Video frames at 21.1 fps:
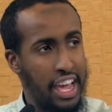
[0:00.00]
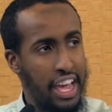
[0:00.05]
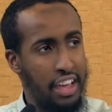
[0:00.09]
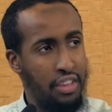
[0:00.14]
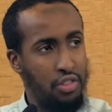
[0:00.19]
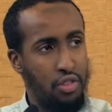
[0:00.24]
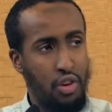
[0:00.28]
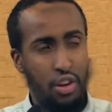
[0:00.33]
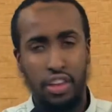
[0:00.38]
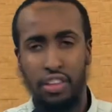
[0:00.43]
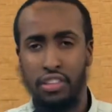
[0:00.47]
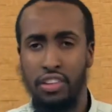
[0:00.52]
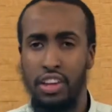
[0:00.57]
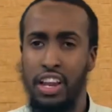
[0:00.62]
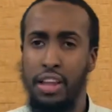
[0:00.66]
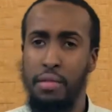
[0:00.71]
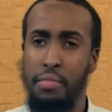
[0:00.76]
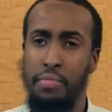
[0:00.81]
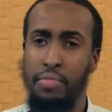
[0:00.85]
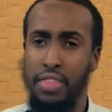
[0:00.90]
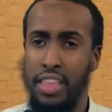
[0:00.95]
He's got. He's
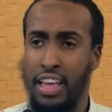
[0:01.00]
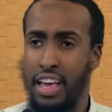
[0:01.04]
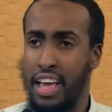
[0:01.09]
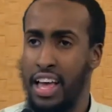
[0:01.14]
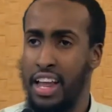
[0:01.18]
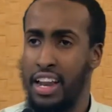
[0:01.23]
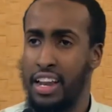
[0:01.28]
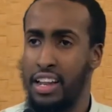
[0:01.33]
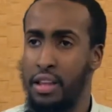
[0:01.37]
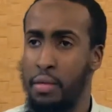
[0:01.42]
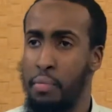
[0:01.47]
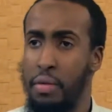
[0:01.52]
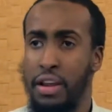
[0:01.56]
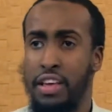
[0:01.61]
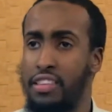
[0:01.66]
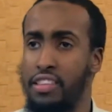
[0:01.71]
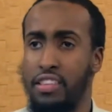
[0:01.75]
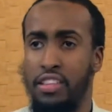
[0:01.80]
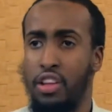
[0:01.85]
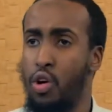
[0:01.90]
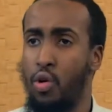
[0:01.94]
needed, and the
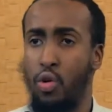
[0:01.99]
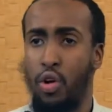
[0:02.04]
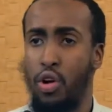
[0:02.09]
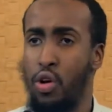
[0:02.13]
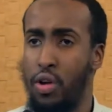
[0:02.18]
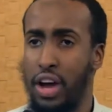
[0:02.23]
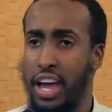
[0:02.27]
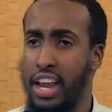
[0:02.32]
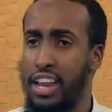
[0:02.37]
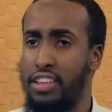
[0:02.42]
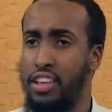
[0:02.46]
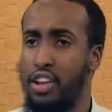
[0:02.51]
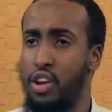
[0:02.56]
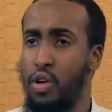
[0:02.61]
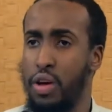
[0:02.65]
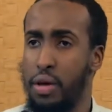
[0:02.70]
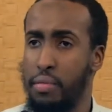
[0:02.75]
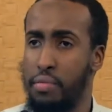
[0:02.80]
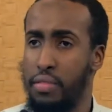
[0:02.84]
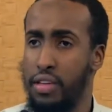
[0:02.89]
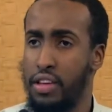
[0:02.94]
police in the whole locality know
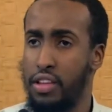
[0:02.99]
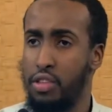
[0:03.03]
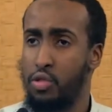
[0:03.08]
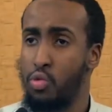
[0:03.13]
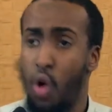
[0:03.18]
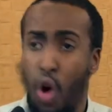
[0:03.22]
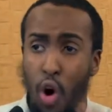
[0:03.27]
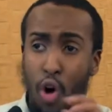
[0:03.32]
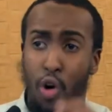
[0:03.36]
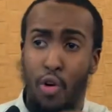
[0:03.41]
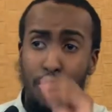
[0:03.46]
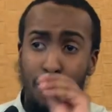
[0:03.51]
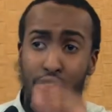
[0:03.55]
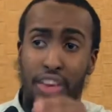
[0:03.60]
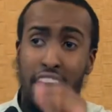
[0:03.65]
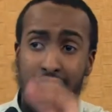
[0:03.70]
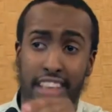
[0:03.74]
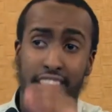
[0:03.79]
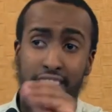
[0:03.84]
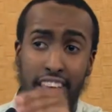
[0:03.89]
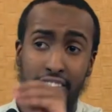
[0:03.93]
him. 12
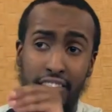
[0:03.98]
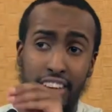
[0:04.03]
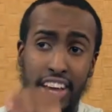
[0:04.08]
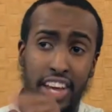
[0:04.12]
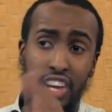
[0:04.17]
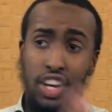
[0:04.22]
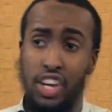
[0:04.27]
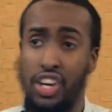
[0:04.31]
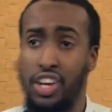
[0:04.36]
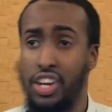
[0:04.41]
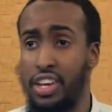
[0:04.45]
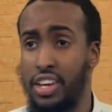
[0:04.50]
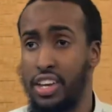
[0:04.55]
years of age.